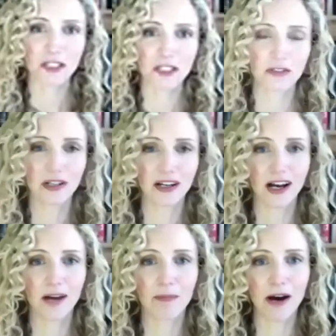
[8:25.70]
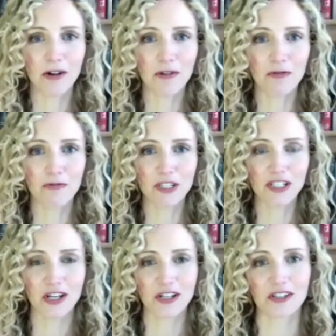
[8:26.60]
you about
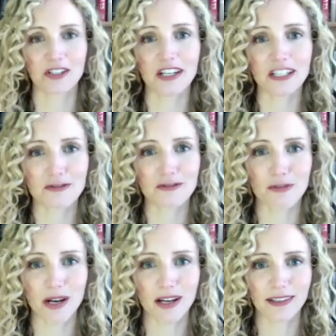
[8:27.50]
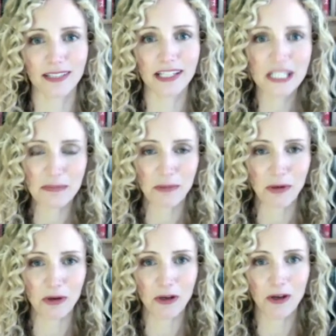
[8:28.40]
research that I did for my latest
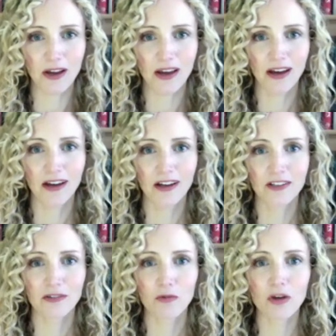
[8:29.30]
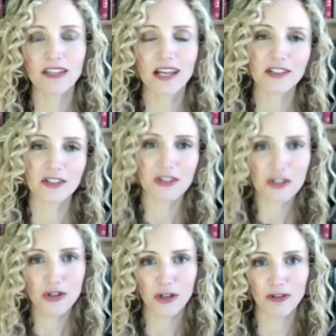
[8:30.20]
book
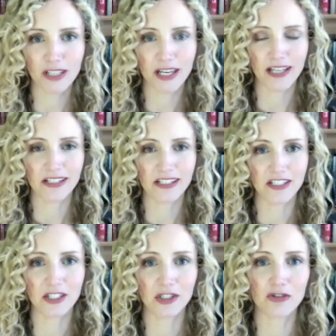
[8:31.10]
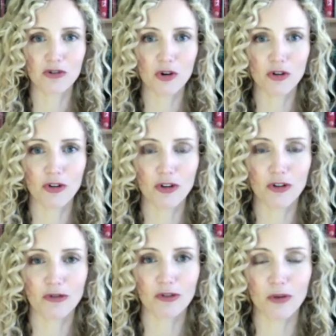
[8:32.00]
1,200 cases that are drawn
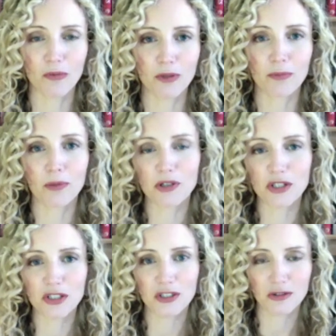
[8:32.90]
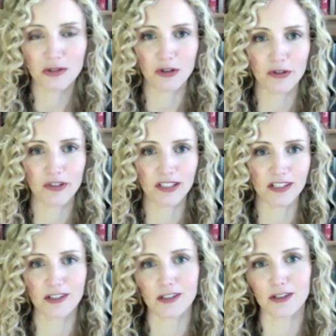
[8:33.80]
from the Protestant
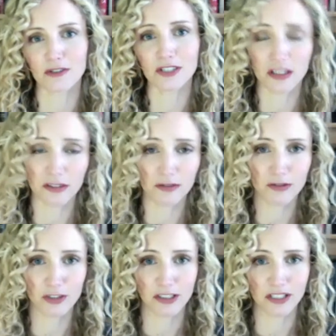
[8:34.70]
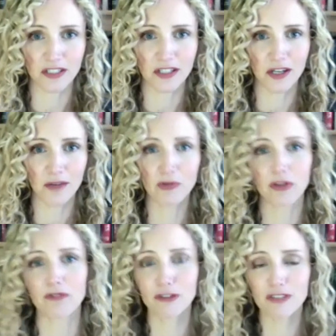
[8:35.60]
authorities of southern France between
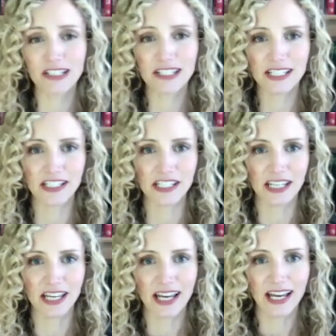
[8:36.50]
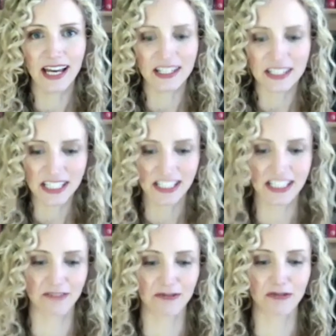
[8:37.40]
1560 and
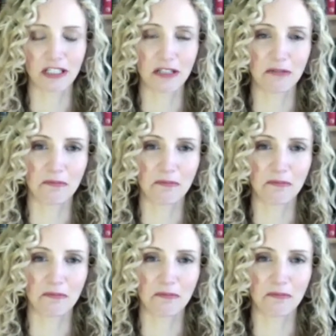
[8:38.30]
1615.